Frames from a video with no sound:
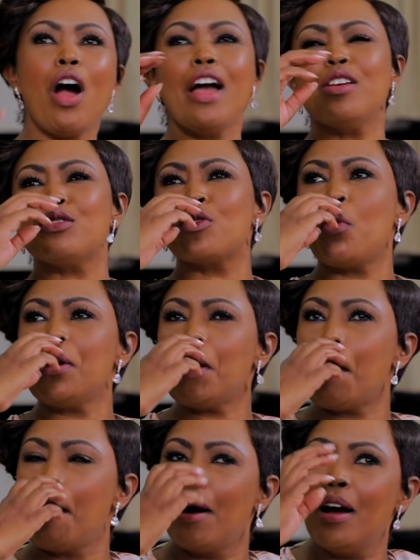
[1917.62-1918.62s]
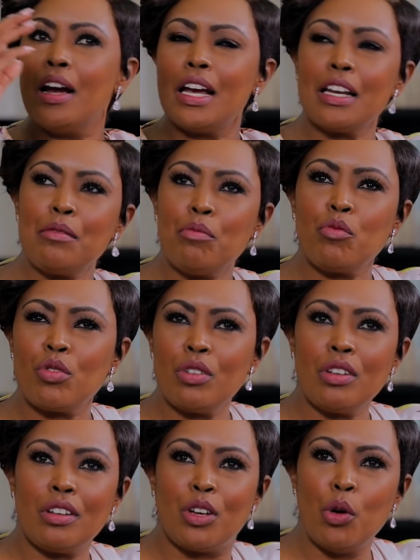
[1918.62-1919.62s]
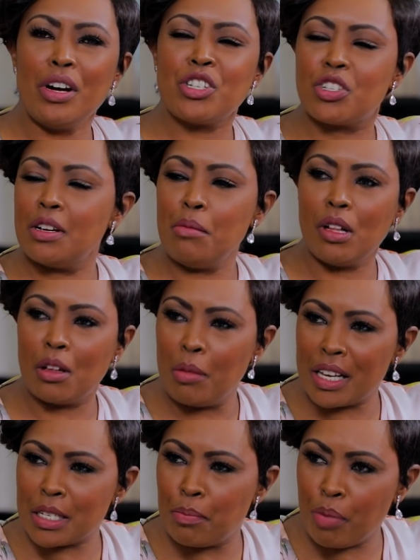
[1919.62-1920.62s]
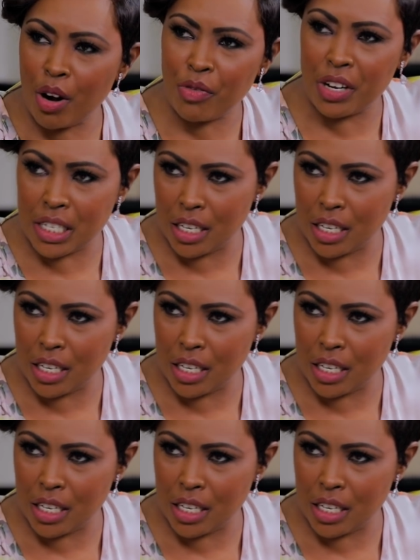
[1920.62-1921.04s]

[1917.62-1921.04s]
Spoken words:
used to wonder, UHT milk makes perfect